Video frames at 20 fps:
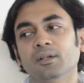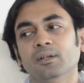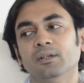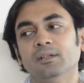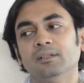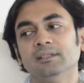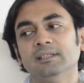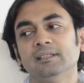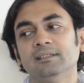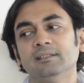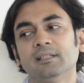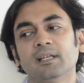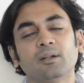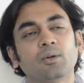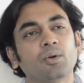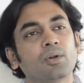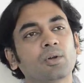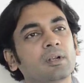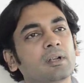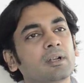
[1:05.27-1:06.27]
these are
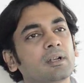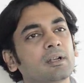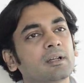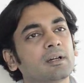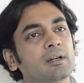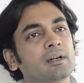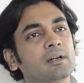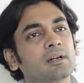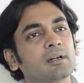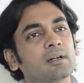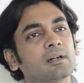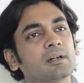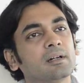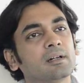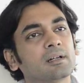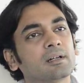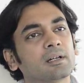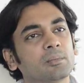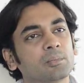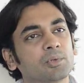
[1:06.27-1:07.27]
all
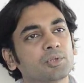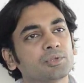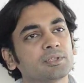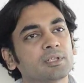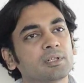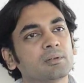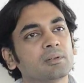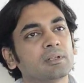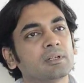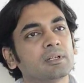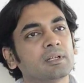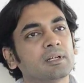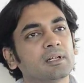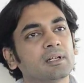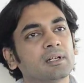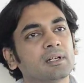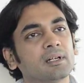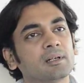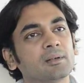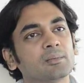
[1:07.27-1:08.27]
commercial
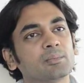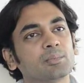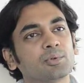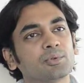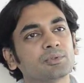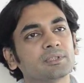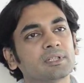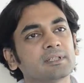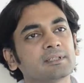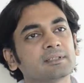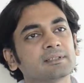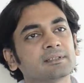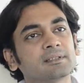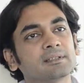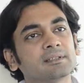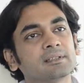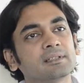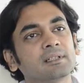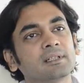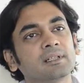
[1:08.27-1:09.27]
projects,
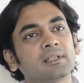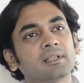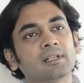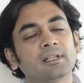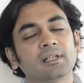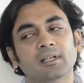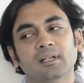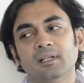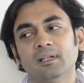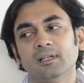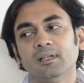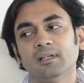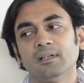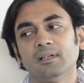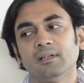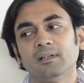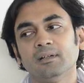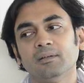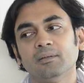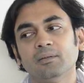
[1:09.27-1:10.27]

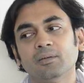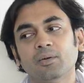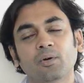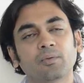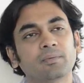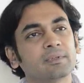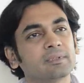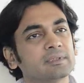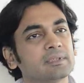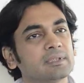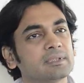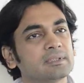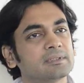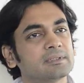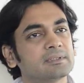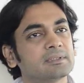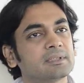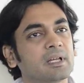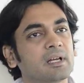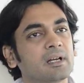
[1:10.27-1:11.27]

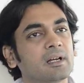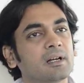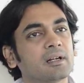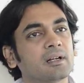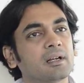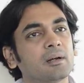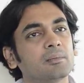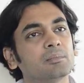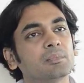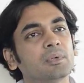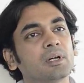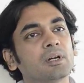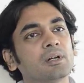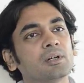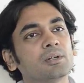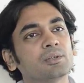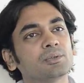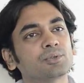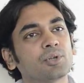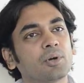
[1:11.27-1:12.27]
offices
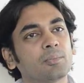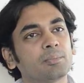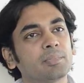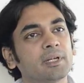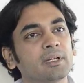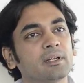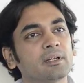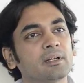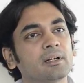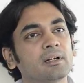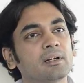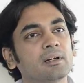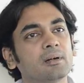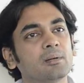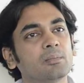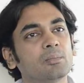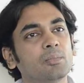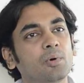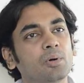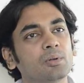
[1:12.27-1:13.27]
come shopping
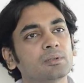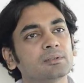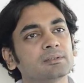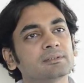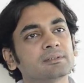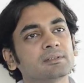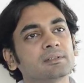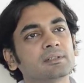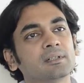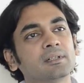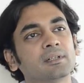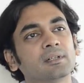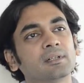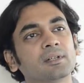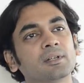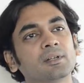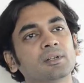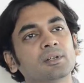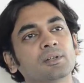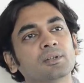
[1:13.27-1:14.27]
malls.
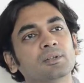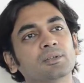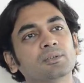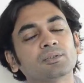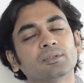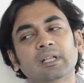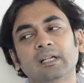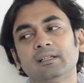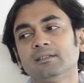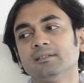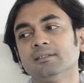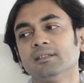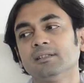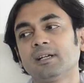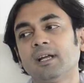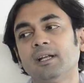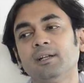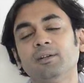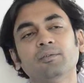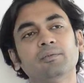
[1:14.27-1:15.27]
So that is the
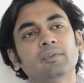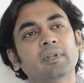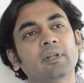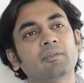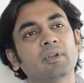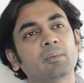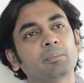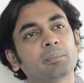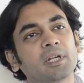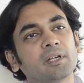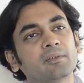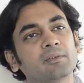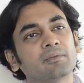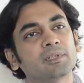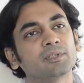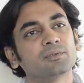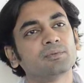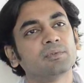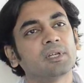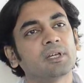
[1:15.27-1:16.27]
kind of development
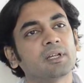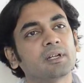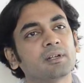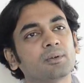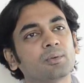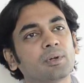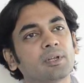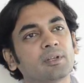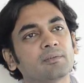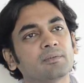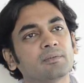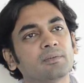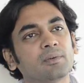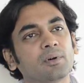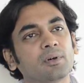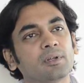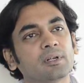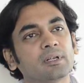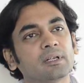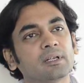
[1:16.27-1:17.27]
which we are doing
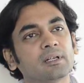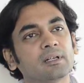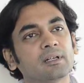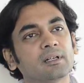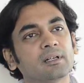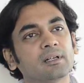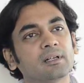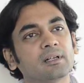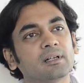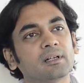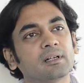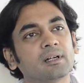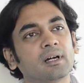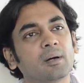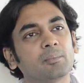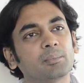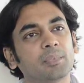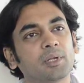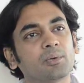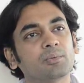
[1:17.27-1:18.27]
for
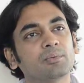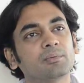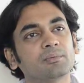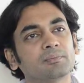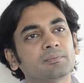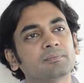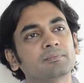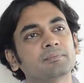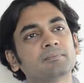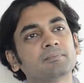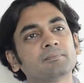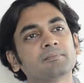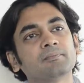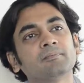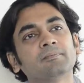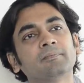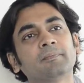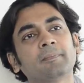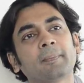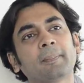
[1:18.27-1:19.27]
Hubtown.
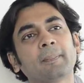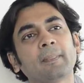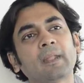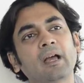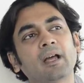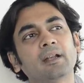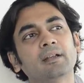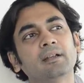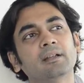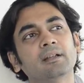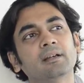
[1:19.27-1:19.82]
And